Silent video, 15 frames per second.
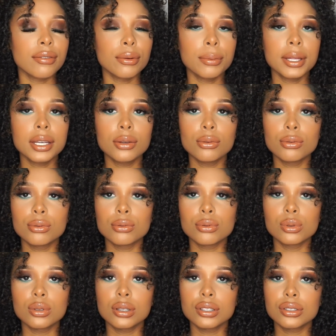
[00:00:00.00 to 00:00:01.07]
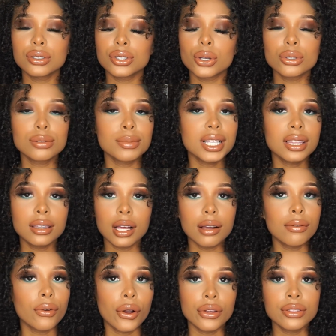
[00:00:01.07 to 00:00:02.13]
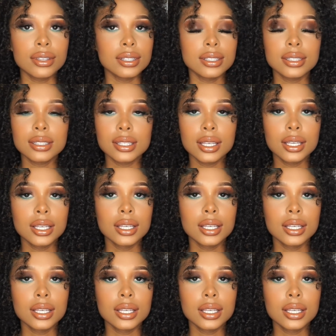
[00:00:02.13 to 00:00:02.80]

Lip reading: everybody who shows me love on this